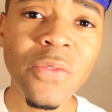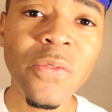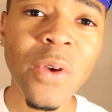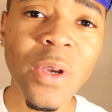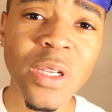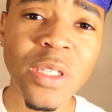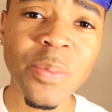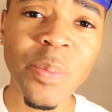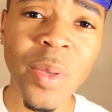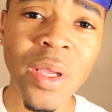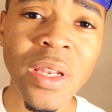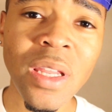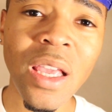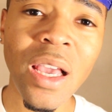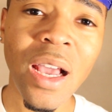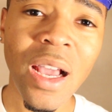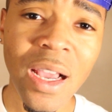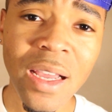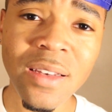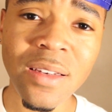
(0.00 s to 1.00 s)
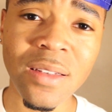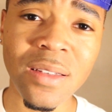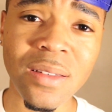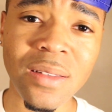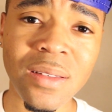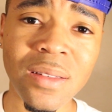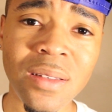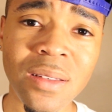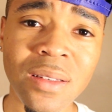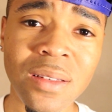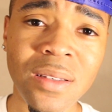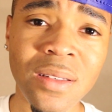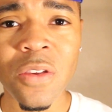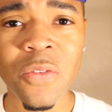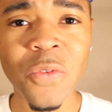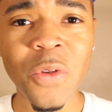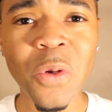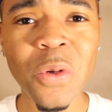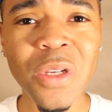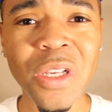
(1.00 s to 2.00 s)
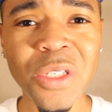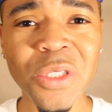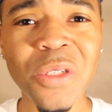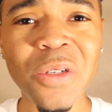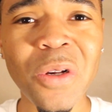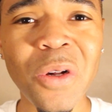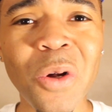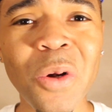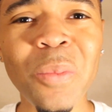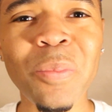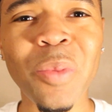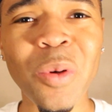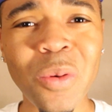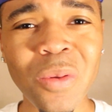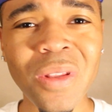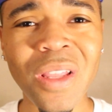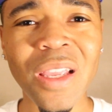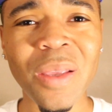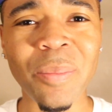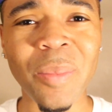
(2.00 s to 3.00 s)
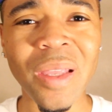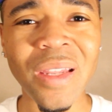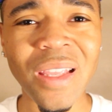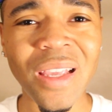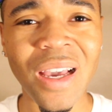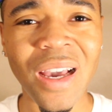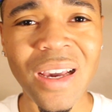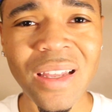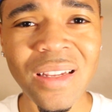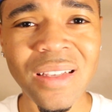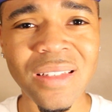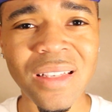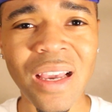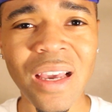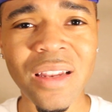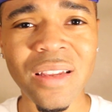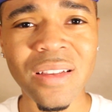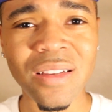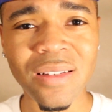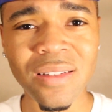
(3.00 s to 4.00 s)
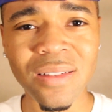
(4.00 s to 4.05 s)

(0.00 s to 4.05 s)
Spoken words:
The fuck is Benny Honda's? If you don't get your old bootleg Benny Honda's out of